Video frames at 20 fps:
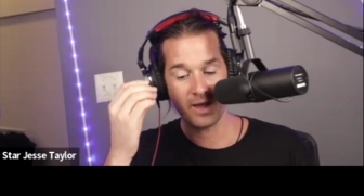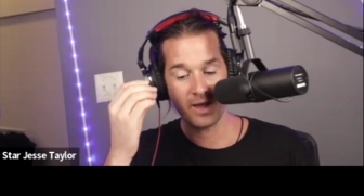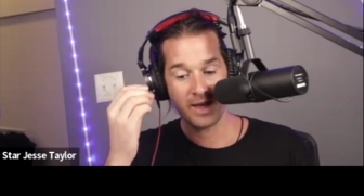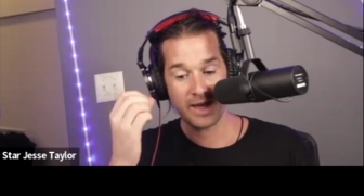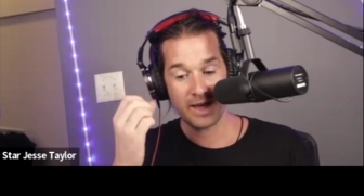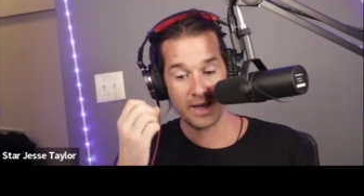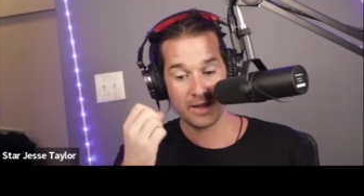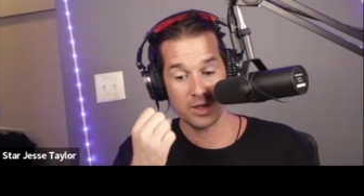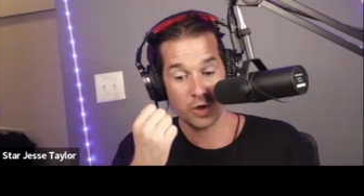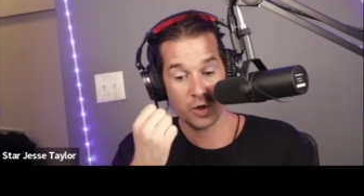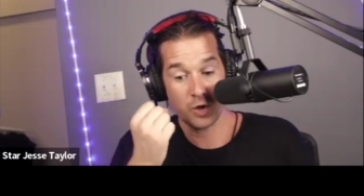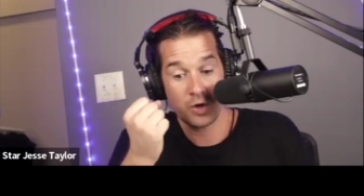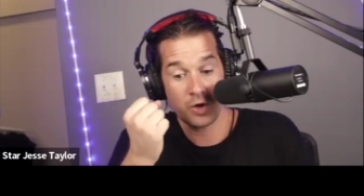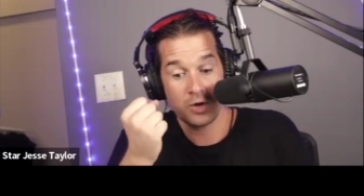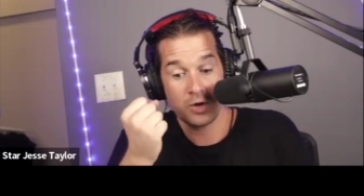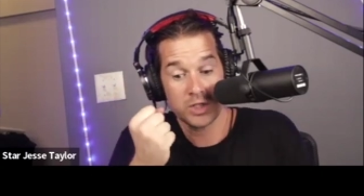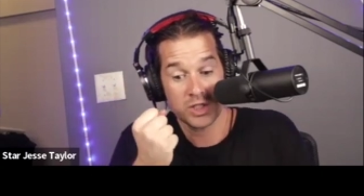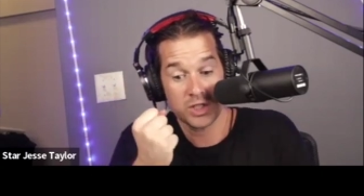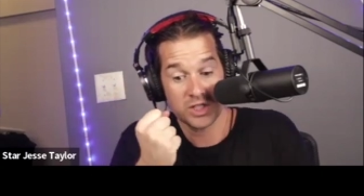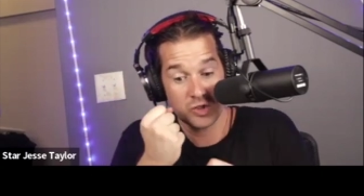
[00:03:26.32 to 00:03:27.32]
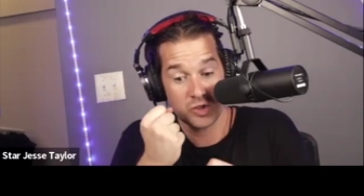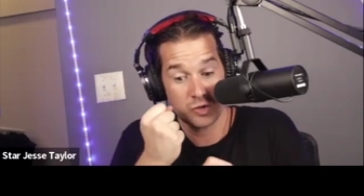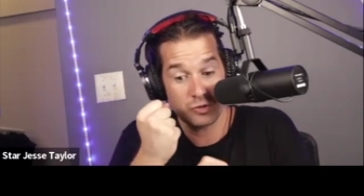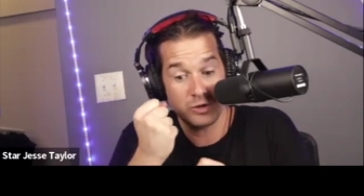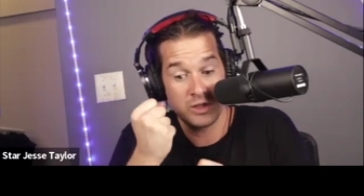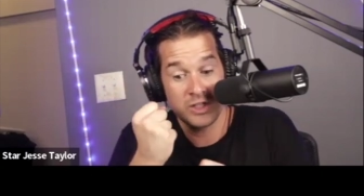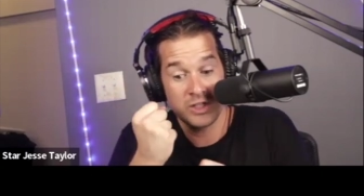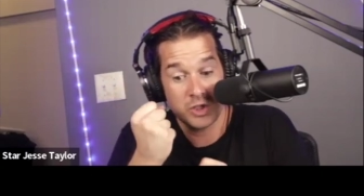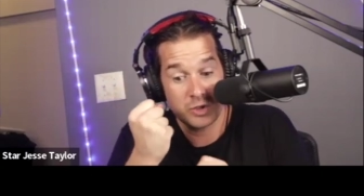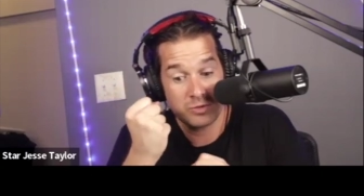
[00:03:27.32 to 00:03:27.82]
And the urge is to
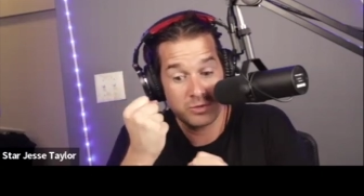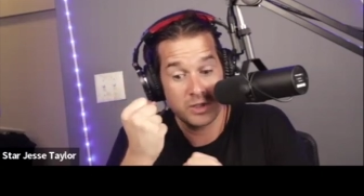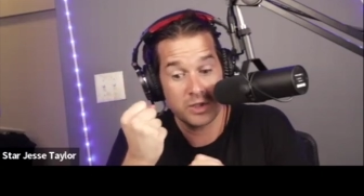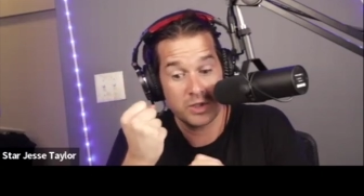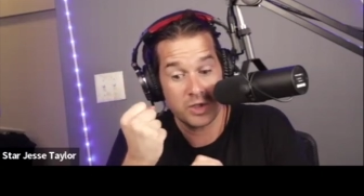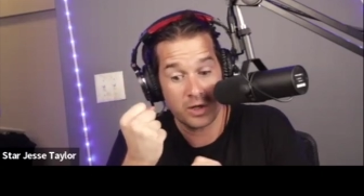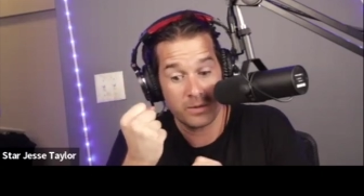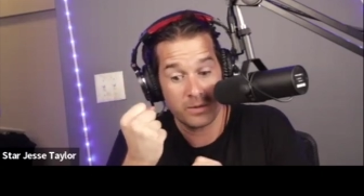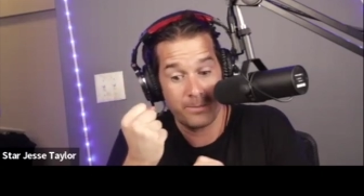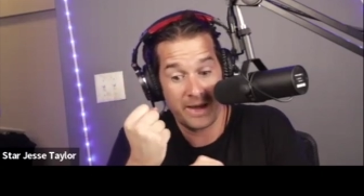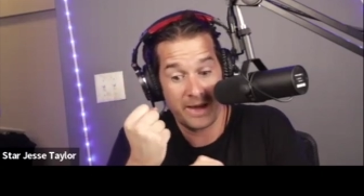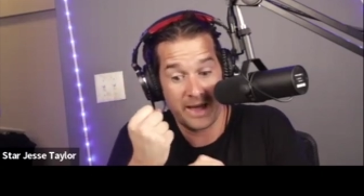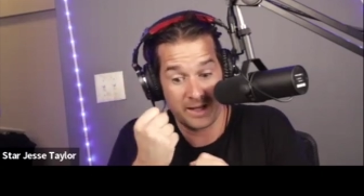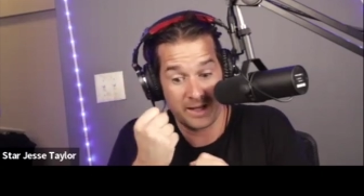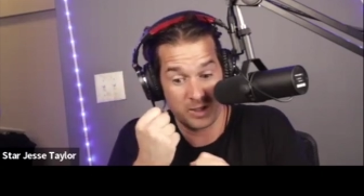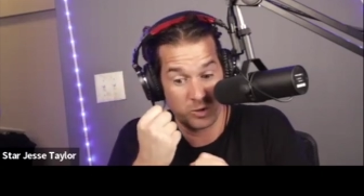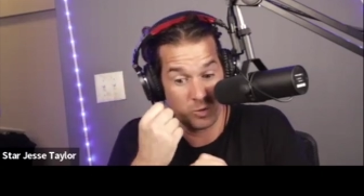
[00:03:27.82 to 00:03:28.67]
literally talk back.